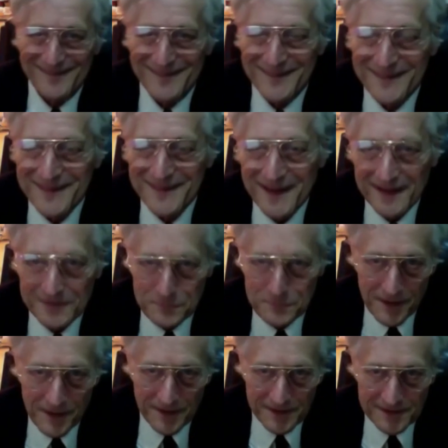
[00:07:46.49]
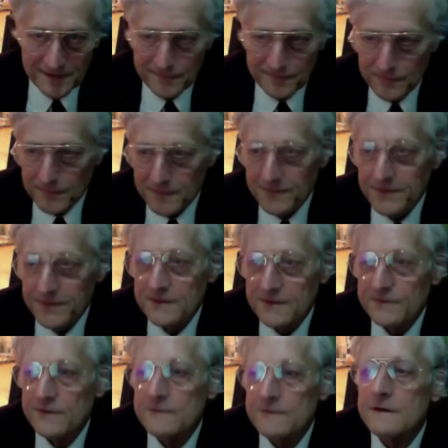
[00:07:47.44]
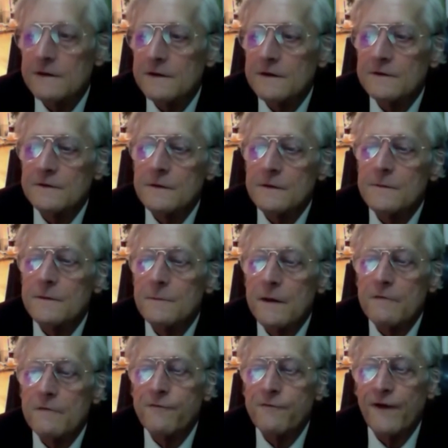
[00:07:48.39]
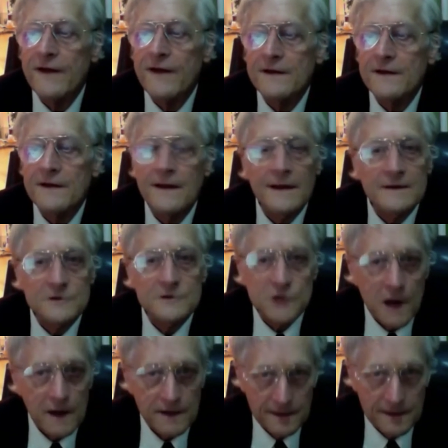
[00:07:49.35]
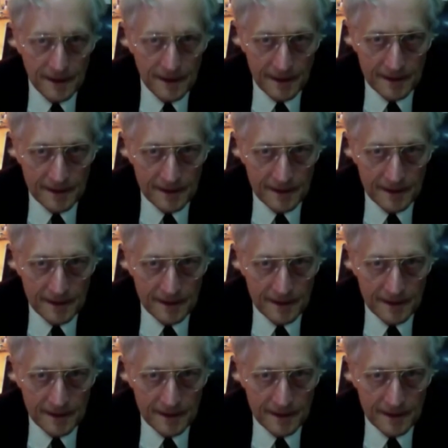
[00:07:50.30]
That's politics for you. They're determined by fighting and jockeying and